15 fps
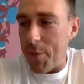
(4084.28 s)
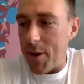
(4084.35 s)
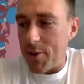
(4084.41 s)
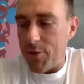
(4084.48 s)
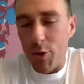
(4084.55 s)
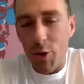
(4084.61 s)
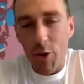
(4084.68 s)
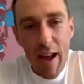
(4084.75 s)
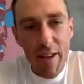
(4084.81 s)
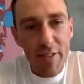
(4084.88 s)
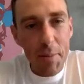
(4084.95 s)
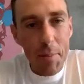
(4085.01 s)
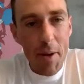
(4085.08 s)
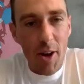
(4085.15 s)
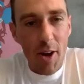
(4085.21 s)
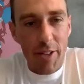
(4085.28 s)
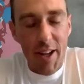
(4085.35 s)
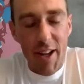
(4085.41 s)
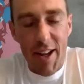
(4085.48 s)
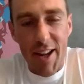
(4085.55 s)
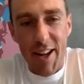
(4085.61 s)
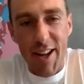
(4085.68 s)
much for having me on
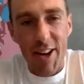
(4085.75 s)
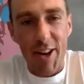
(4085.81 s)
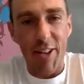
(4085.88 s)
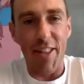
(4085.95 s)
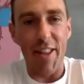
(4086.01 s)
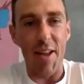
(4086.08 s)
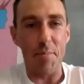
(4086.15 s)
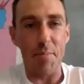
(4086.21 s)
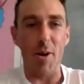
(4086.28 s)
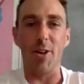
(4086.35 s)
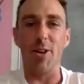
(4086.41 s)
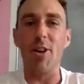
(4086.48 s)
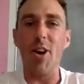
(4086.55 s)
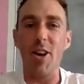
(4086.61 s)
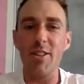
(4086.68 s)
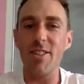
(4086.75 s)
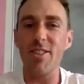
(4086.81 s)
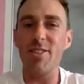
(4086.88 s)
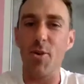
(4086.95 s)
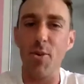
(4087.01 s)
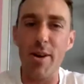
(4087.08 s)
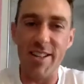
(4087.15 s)
the podcast.
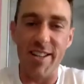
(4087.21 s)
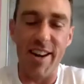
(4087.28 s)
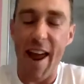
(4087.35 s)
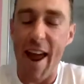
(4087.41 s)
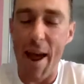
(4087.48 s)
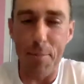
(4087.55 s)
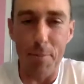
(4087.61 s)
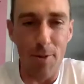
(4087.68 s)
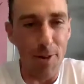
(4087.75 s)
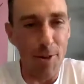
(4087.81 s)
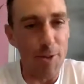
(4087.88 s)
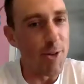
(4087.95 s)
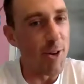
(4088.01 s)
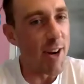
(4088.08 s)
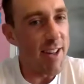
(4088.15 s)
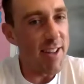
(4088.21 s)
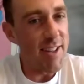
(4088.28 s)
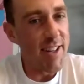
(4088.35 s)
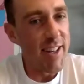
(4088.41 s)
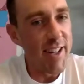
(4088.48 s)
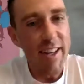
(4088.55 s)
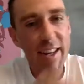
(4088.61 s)
It's always an absolute
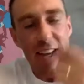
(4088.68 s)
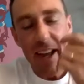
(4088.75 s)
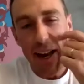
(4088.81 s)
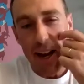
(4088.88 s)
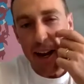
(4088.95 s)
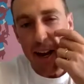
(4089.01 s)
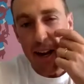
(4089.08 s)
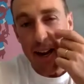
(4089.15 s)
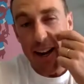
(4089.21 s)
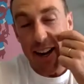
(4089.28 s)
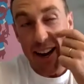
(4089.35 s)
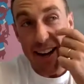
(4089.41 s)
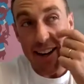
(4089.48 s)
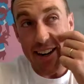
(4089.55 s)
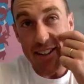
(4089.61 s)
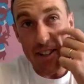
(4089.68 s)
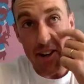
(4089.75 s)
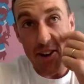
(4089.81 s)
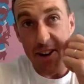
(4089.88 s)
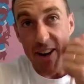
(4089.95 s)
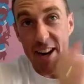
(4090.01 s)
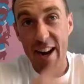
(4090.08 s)
treat. Like I said
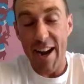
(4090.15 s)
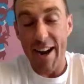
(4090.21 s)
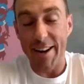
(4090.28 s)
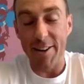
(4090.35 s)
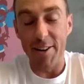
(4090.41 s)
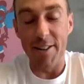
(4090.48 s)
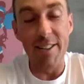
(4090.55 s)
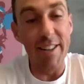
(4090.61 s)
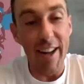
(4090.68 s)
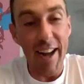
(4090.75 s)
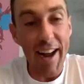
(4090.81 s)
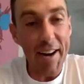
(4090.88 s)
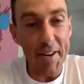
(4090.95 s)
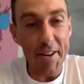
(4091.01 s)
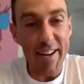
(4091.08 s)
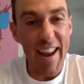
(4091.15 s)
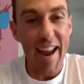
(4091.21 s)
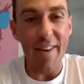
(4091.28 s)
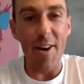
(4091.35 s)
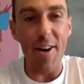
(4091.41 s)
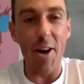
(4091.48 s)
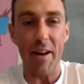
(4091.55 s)
earlier, I could
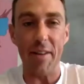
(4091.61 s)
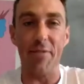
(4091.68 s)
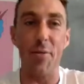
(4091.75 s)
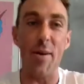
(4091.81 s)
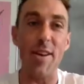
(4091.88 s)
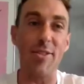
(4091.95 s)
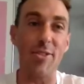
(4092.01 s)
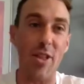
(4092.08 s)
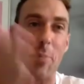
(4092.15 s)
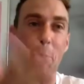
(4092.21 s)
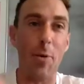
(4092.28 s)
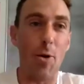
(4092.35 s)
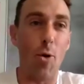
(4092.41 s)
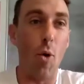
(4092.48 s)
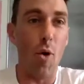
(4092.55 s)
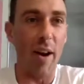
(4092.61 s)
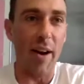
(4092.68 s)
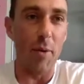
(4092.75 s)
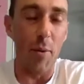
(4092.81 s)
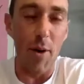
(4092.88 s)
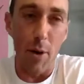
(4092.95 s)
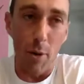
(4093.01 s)
carry on. If we stop
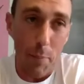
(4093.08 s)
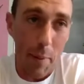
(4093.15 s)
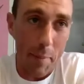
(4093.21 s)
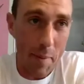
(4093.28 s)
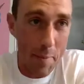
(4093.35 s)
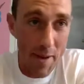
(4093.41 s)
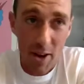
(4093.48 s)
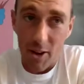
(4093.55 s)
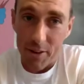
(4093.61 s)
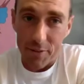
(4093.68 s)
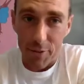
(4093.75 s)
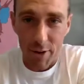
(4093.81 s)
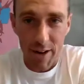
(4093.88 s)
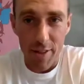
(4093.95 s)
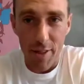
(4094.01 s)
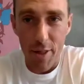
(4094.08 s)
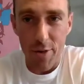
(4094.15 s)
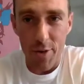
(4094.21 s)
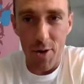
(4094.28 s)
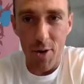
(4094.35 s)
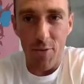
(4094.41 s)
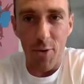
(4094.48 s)
recording, we'll probably be on for another
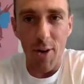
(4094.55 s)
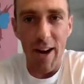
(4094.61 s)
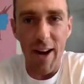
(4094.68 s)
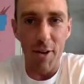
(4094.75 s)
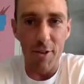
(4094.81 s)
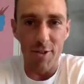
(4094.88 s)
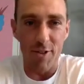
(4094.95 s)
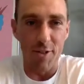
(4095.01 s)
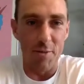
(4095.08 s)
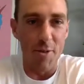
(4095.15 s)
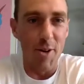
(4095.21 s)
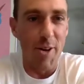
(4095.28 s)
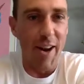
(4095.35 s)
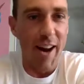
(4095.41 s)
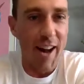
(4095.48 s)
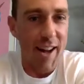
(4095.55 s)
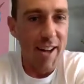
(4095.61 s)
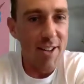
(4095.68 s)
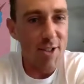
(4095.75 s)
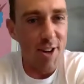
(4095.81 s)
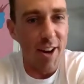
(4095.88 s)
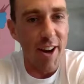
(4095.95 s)
3 or 4 hours, just you and I.
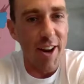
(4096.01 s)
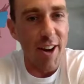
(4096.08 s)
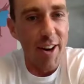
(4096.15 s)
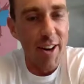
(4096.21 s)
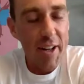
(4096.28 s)
So